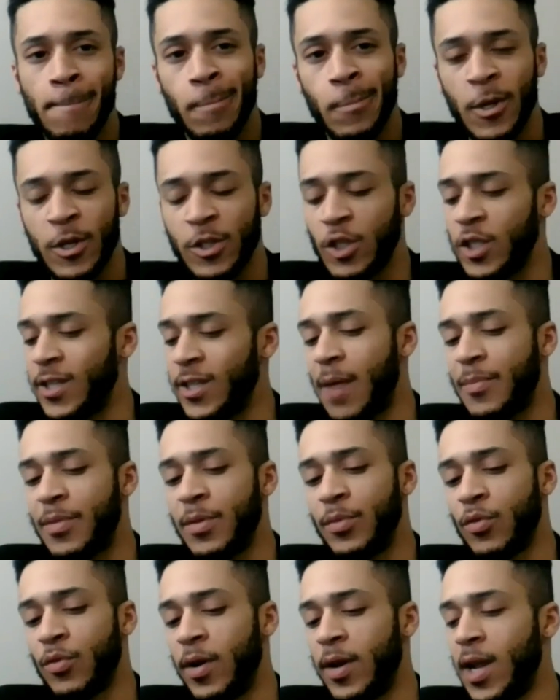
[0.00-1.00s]
Because there's a lot of
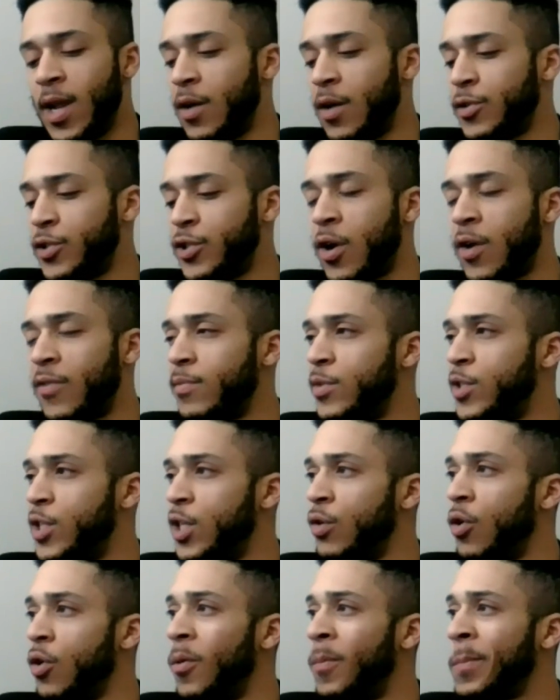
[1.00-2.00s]
people right now who are starting from
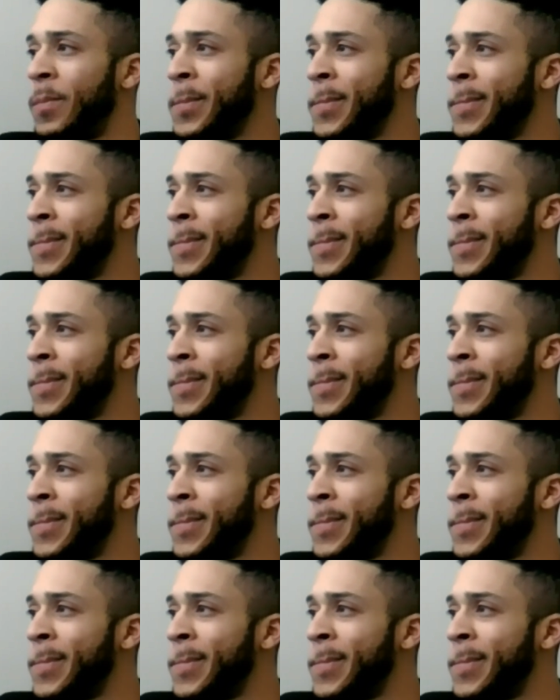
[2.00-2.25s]
zero.